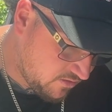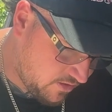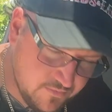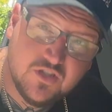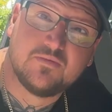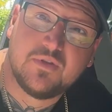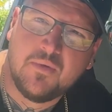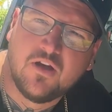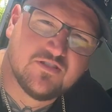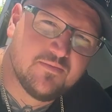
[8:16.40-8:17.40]
I'm using my
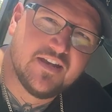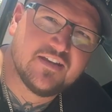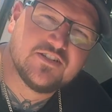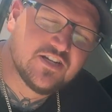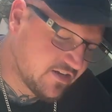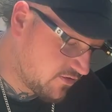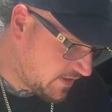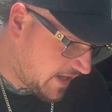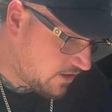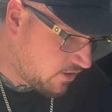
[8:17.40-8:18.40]
multimeter to check all
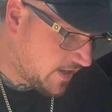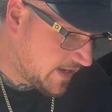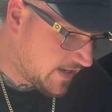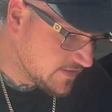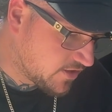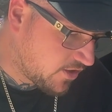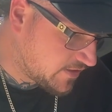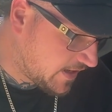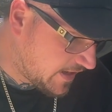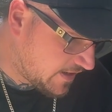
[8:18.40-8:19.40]
that. I uh, don't
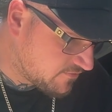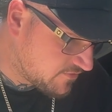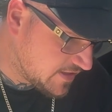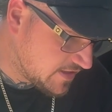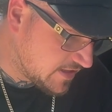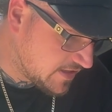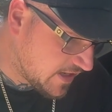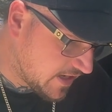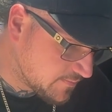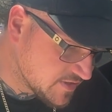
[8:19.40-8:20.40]
have the
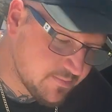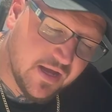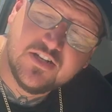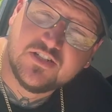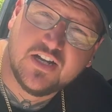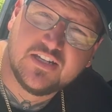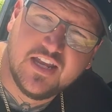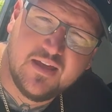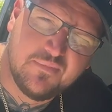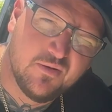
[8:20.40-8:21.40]
um, smart shunt
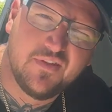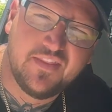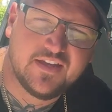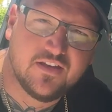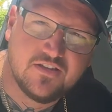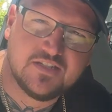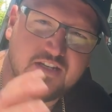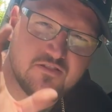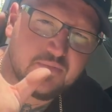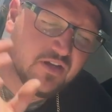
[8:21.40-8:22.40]
yet, but when that goes
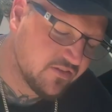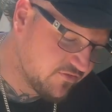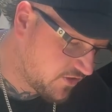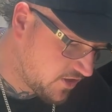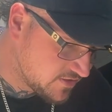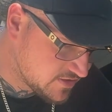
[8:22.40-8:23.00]
in, it'll be on the phone.